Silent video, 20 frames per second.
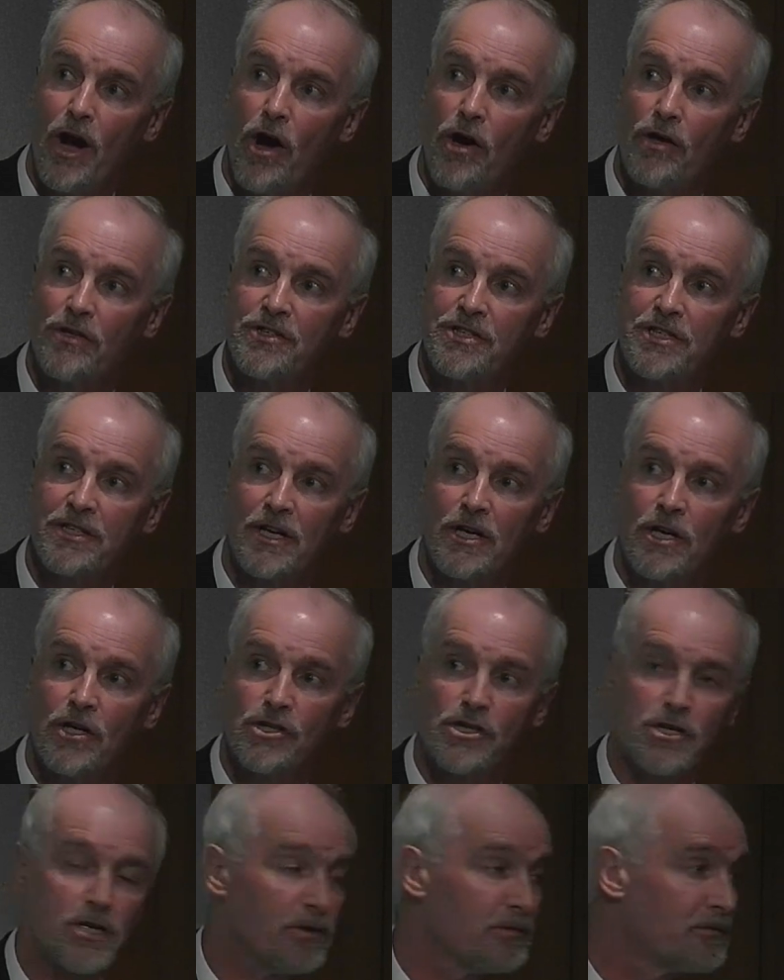onto the
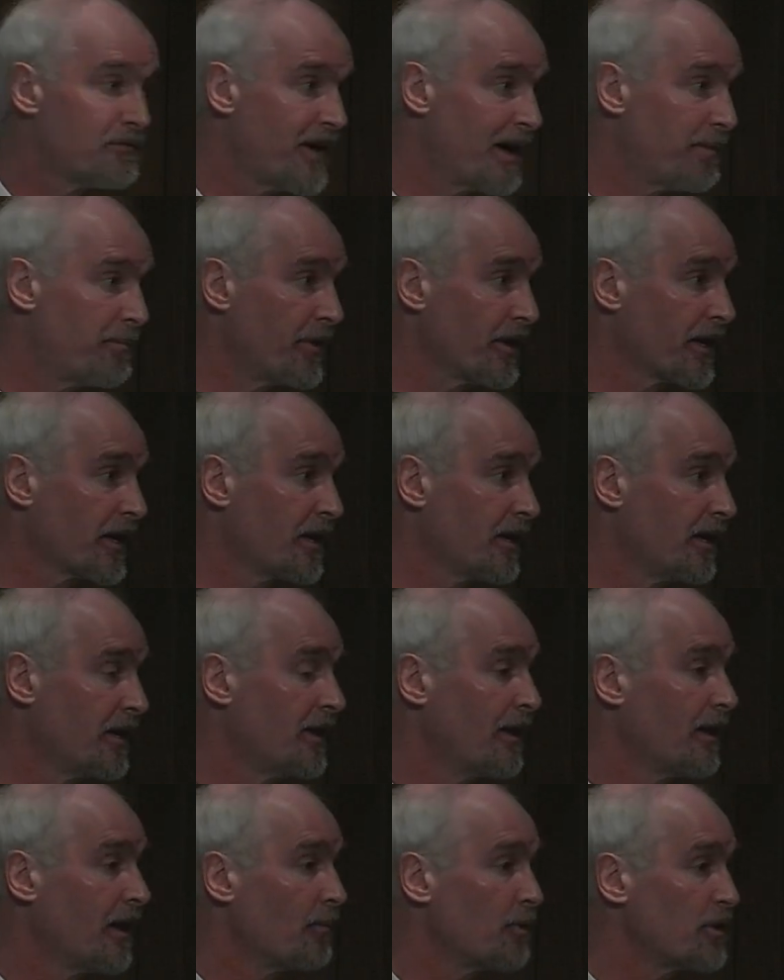control fabric,
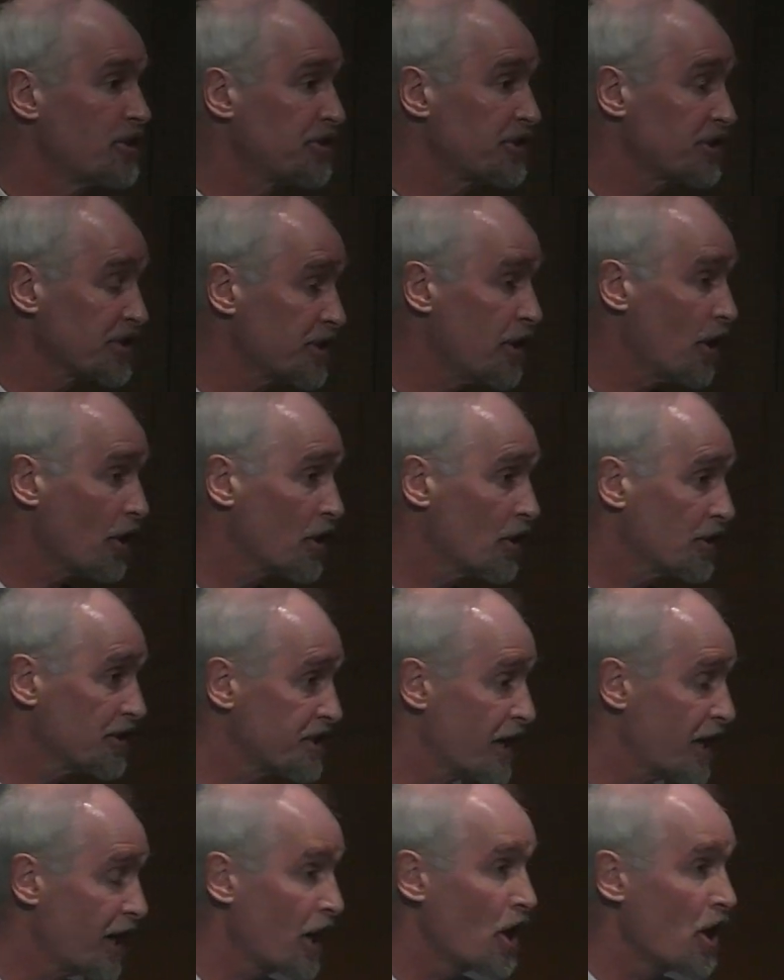which does not
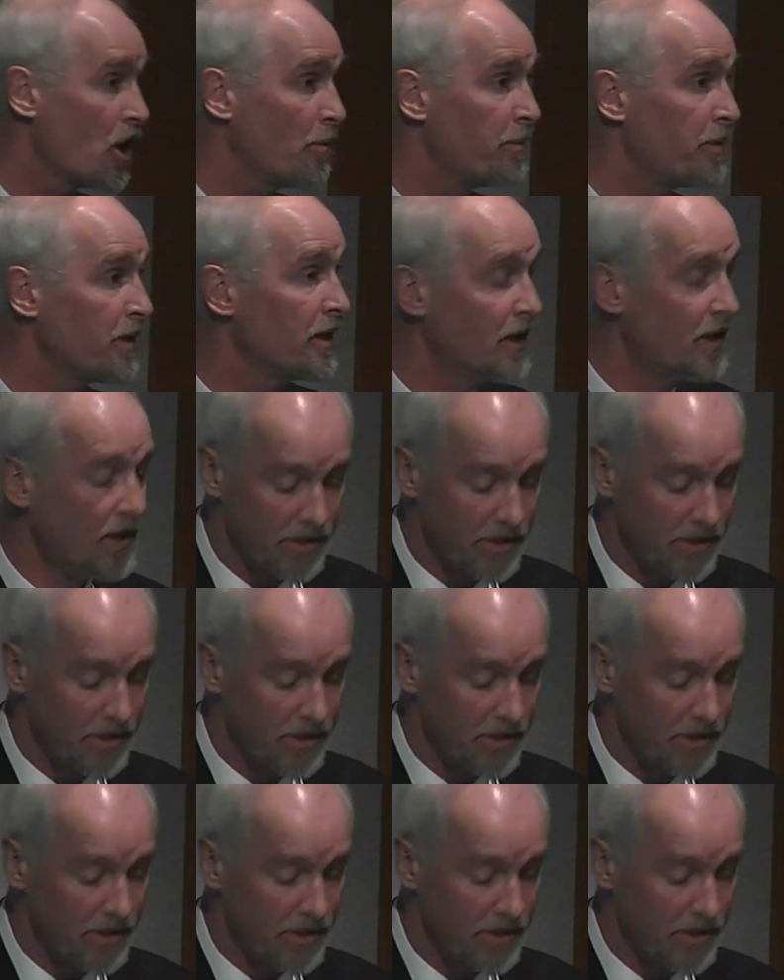contain copper.